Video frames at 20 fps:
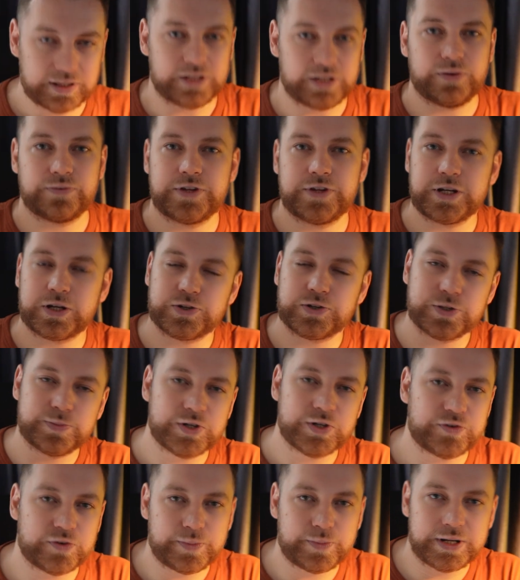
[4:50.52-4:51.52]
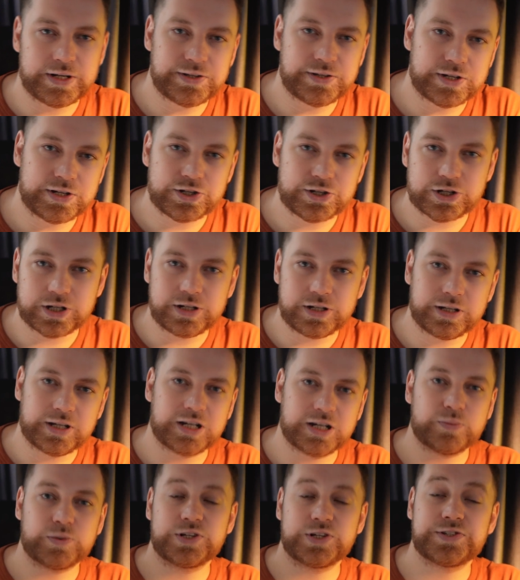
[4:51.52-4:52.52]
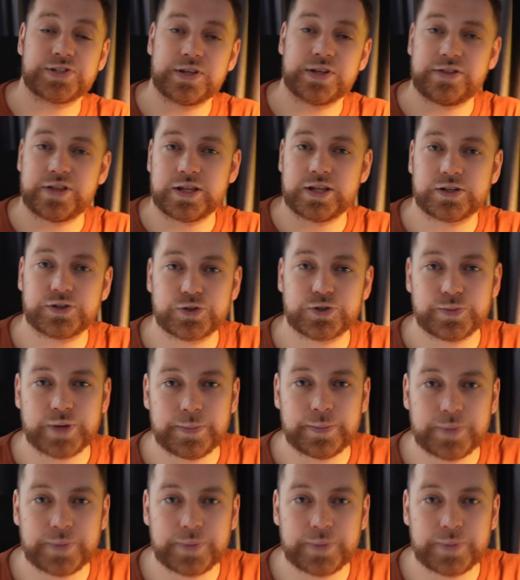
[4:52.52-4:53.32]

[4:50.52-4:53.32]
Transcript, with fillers: Now, thank you so much for paying attention, and I want to say thanks to my